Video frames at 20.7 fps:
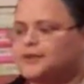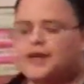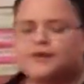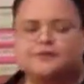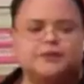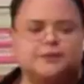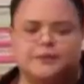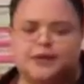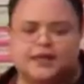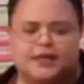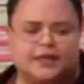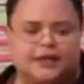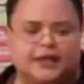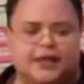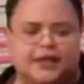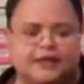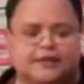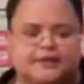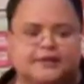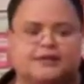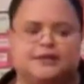Everybody
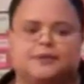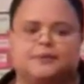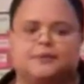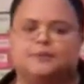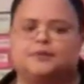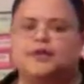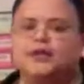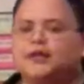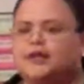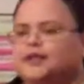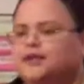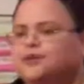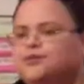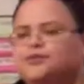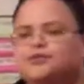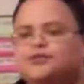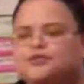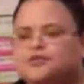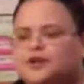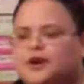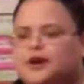liked him. He was
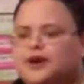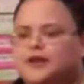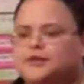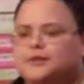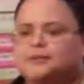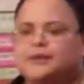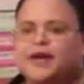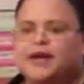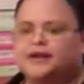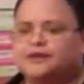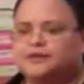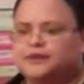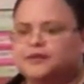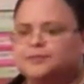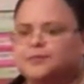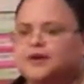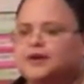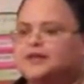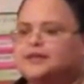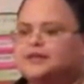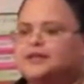a star of the
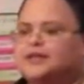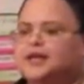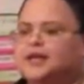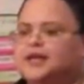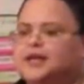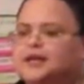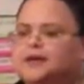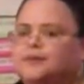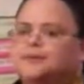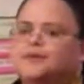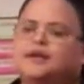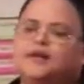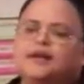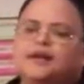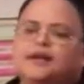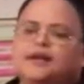basketball team.